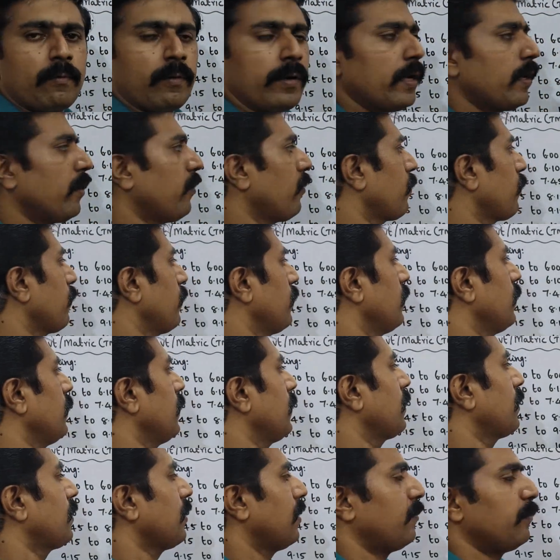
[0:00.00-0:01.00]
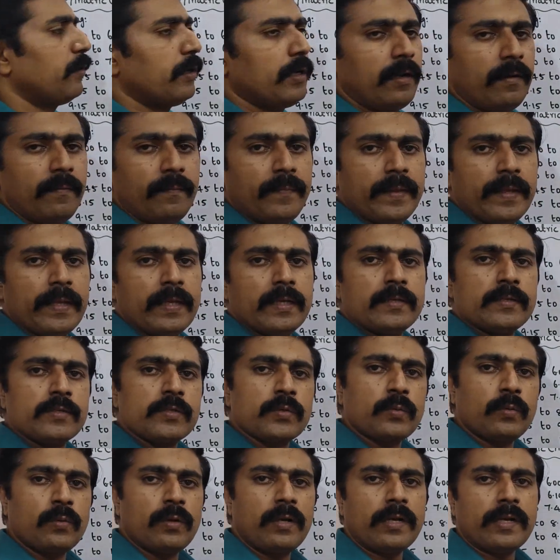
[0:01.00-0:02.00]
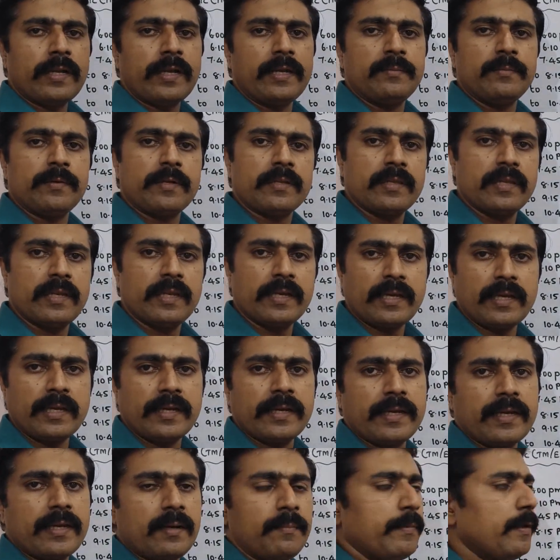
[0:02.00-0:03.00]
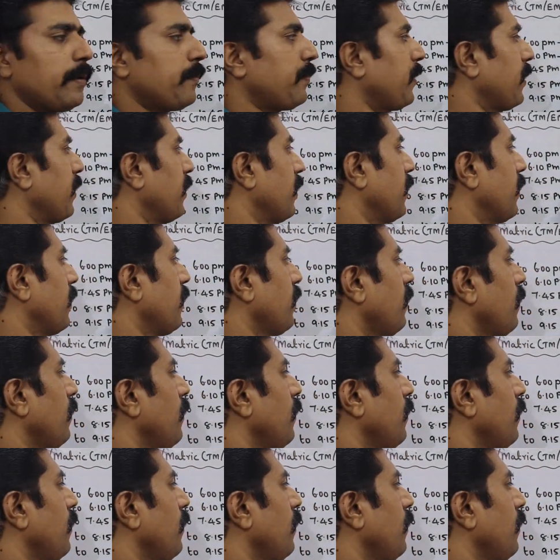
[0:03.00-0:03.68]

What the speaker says: 1 hour is Tamil. School time is complete.